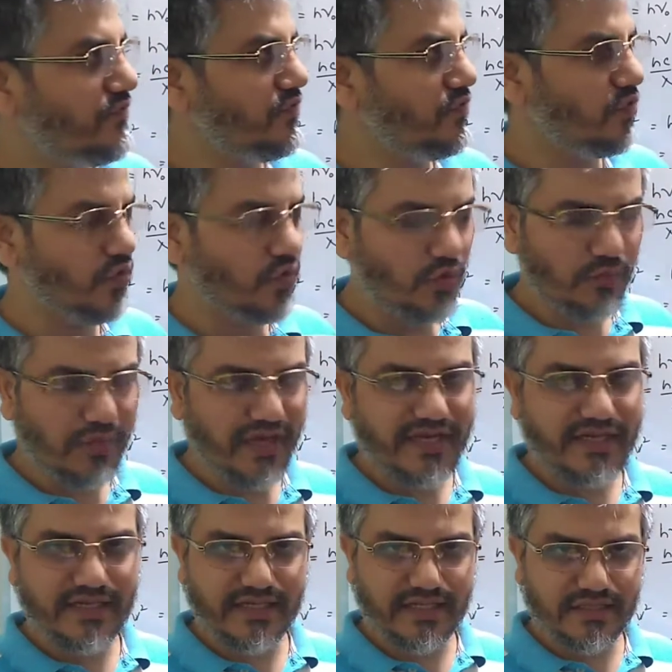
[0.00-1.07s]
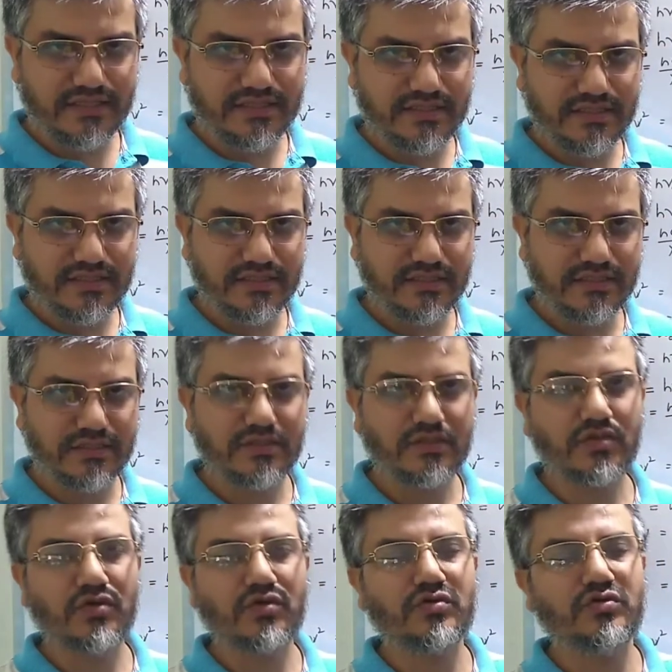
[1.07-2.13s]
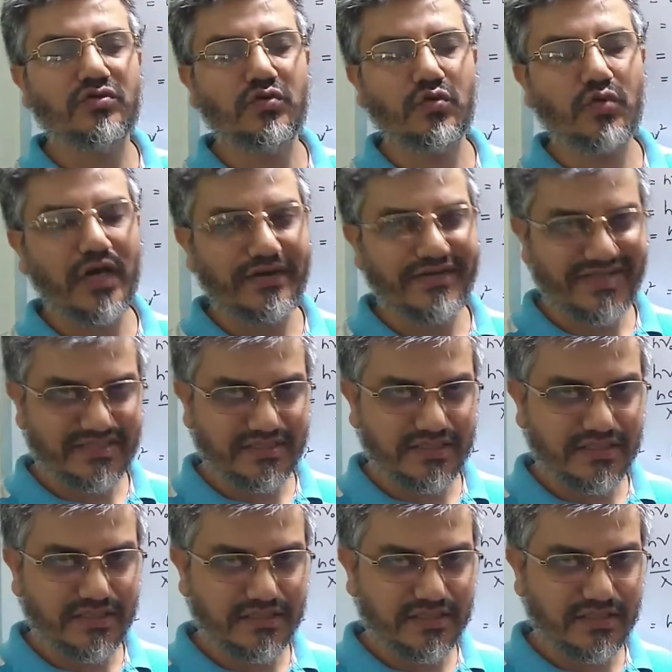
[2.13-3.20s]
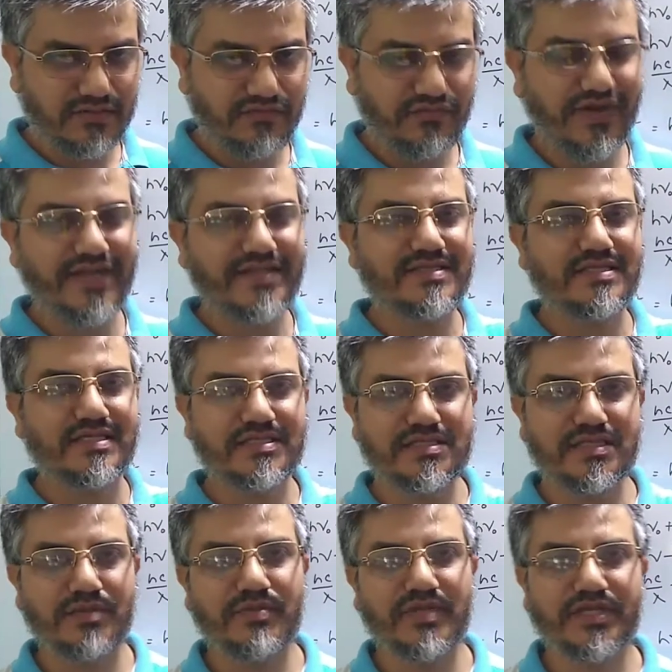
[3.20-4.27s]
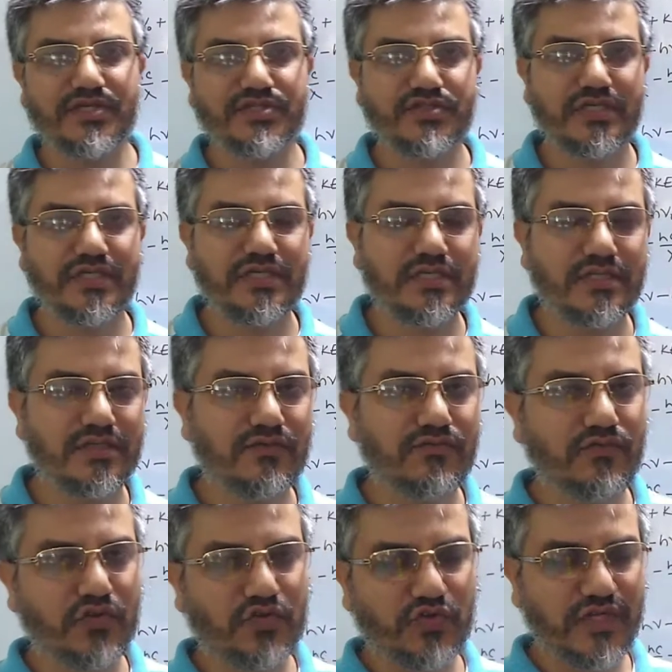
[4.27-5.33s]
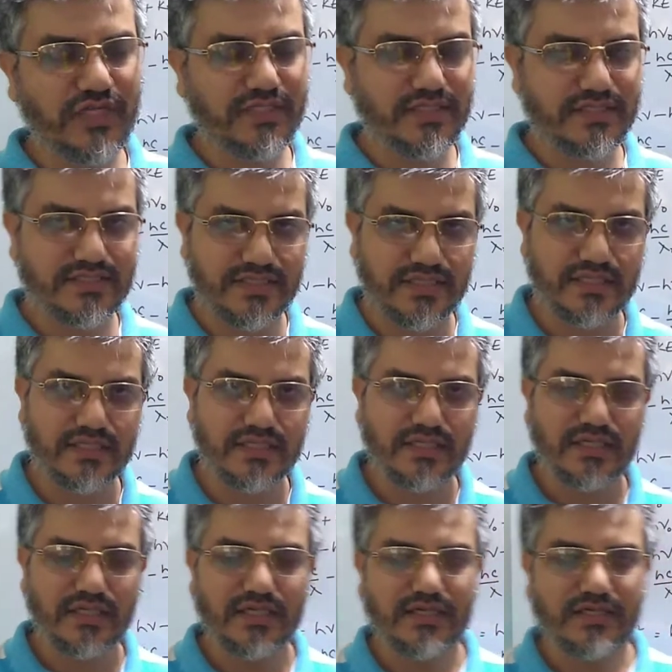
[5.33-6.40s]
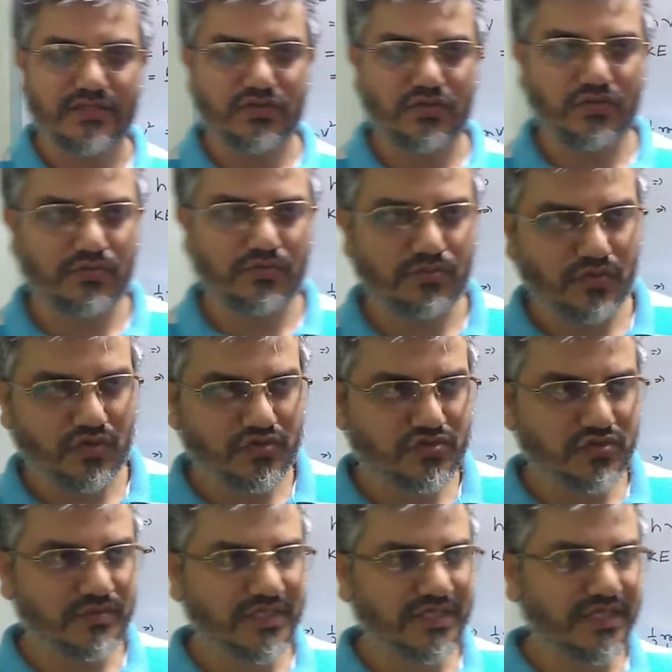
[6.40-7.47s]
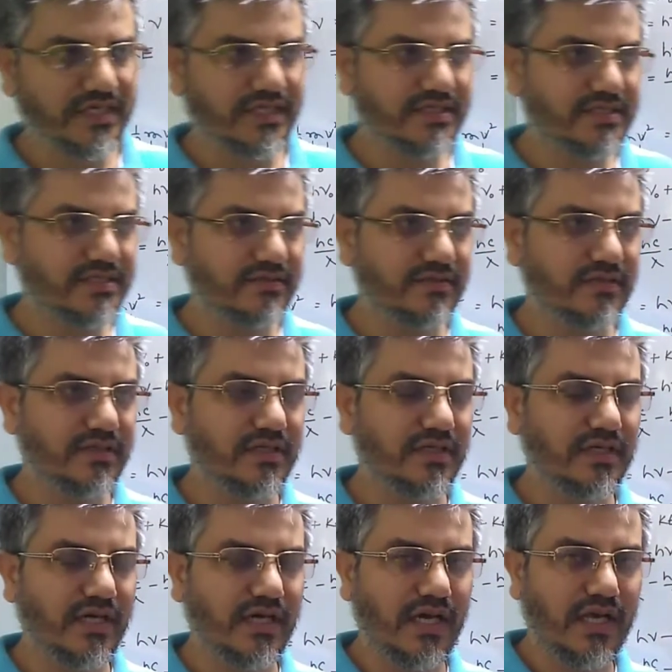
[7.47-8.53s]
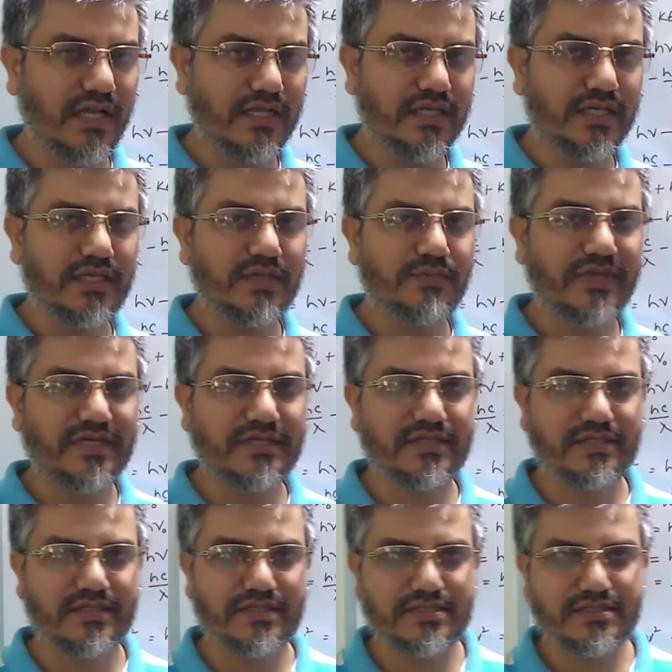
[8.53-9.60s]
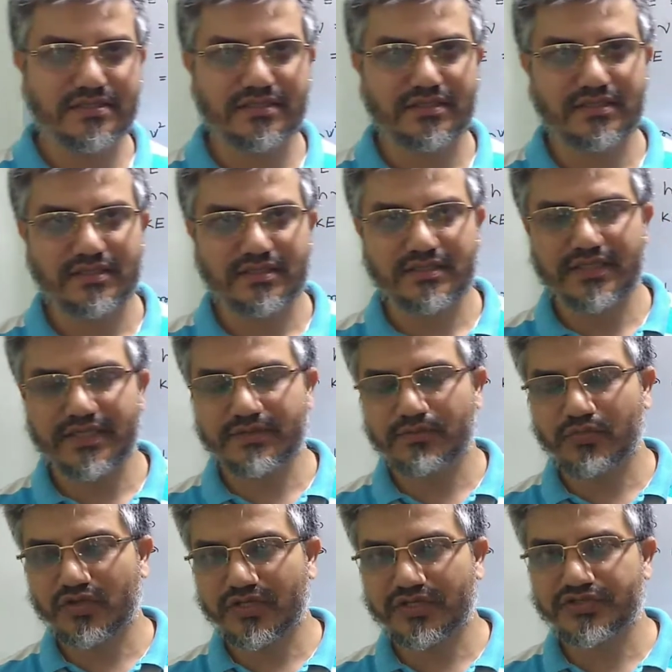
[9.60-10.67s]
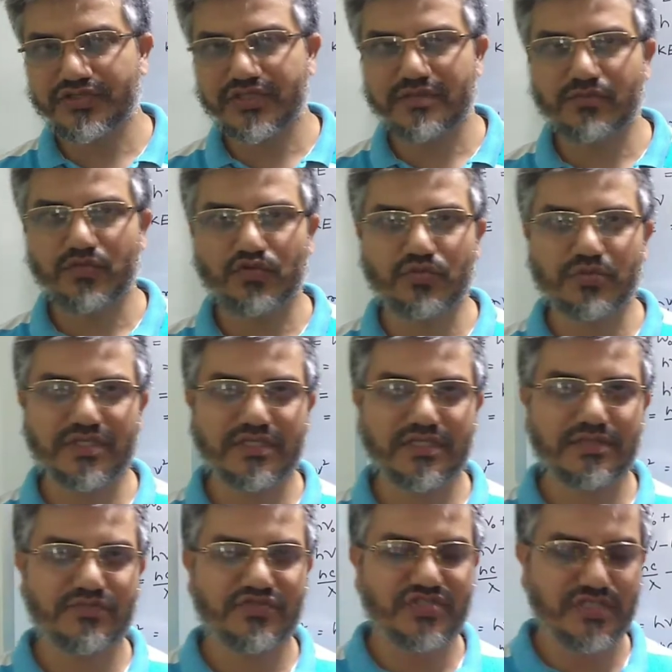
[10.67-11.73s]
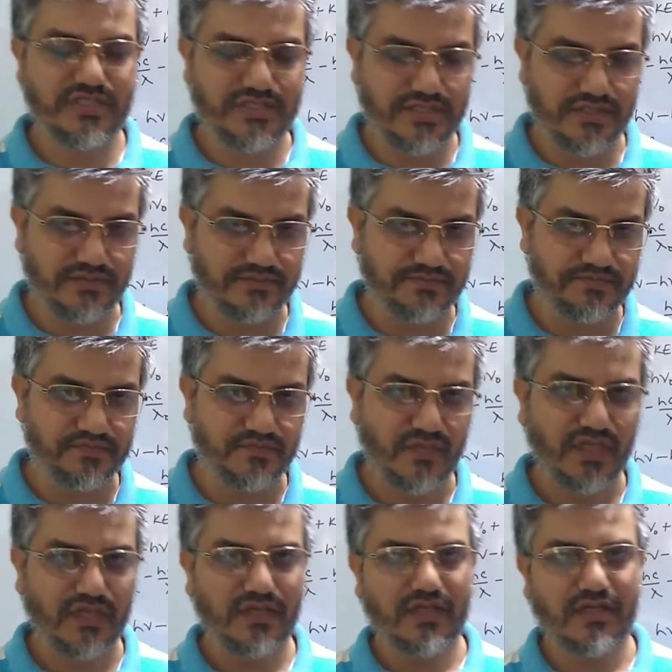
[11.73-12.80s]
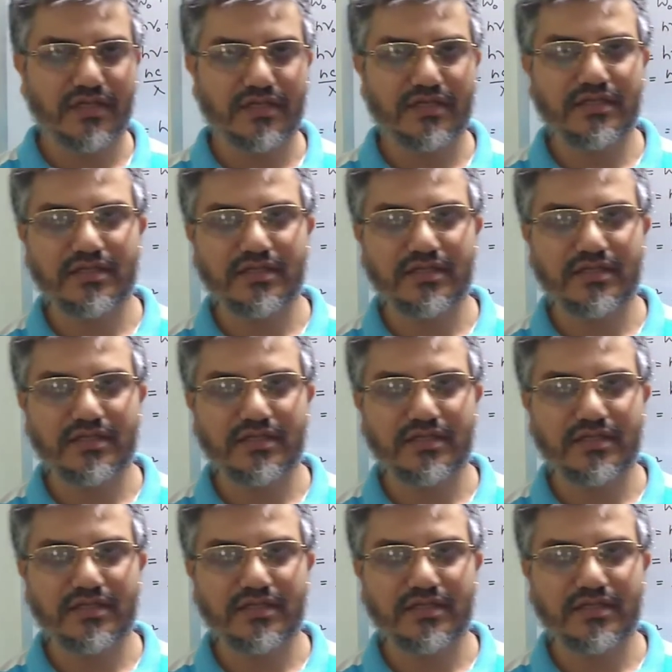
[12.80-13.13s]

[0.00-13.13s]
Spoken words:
have low binding energy or low ionization energy finds its application in photoelectric cell. So most of the case, alkali metals like potassium, rubidium, cesium,